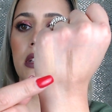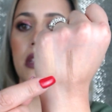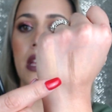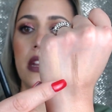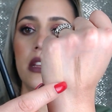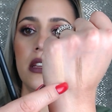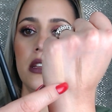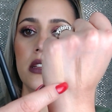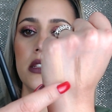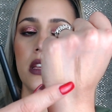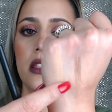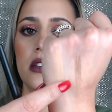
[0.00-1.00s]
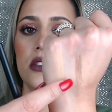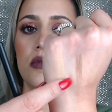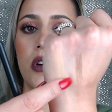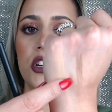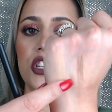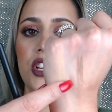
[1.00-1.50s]
That is the
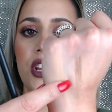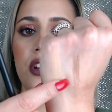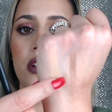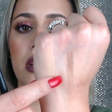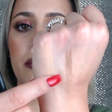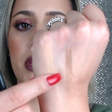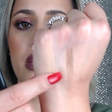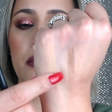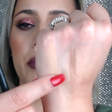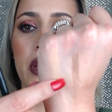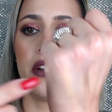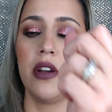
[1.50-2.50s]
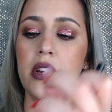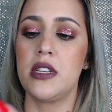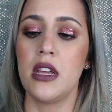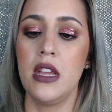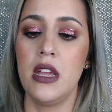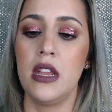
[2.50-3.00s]
swatch here. Let me compare it
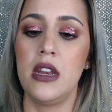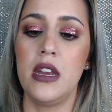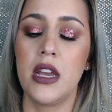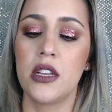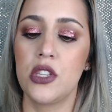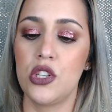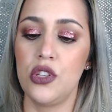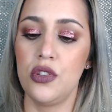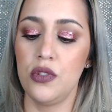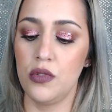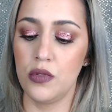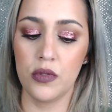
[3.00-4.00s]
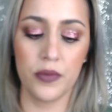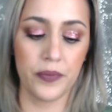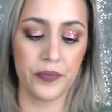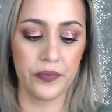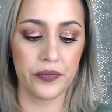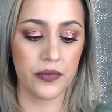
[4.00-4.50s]
next to
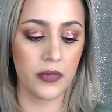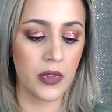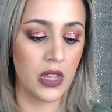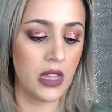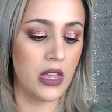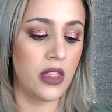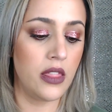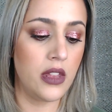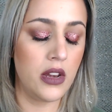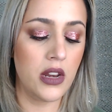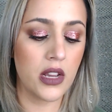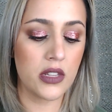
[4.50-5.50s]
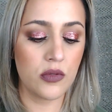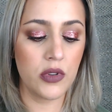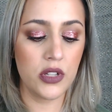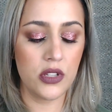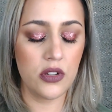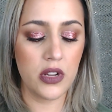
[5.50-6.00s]
the next
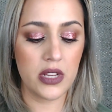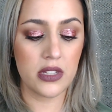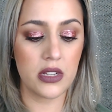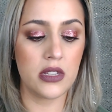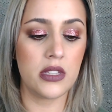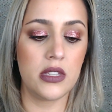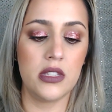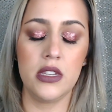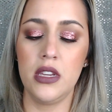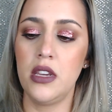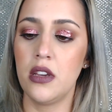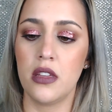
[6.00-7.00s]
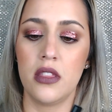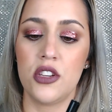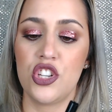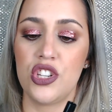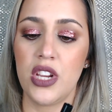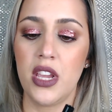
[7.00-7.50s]
one so you guys can see the
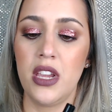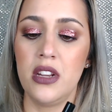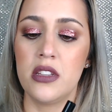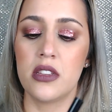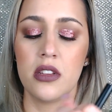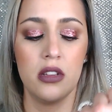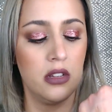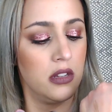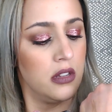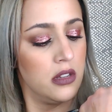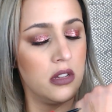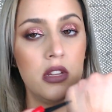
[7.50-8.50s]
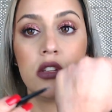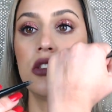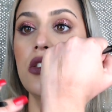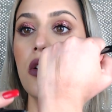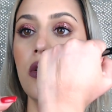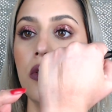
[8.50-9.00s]
shades.
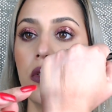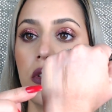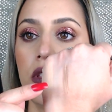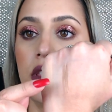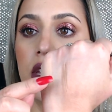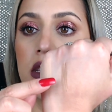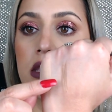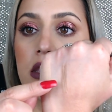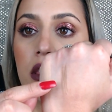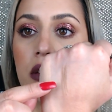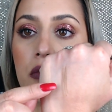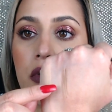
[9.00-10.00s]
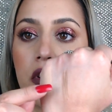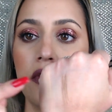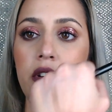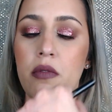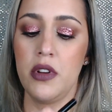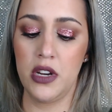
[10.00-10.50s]
So that's the
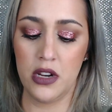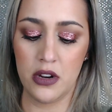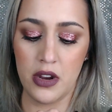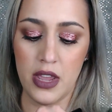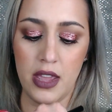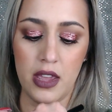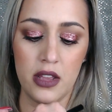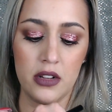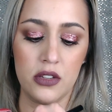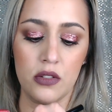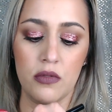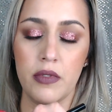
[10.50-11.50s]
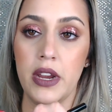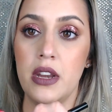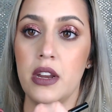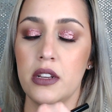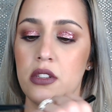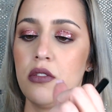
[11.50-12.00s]
Morphe one here, and so right
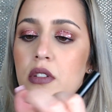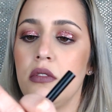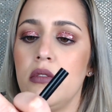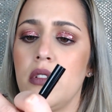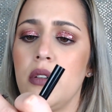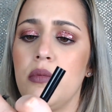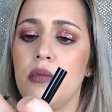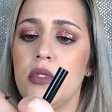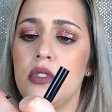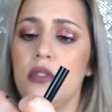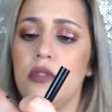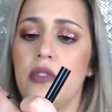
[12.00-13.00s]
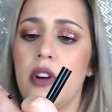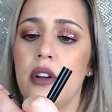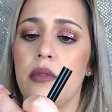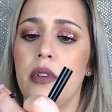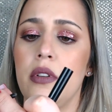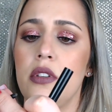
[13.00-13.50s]
next to it, oh, I went too far, I
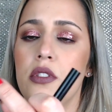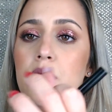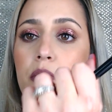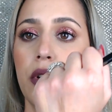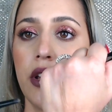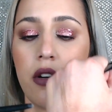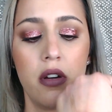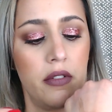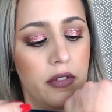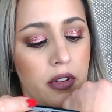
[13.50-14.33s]
don't want it to break off.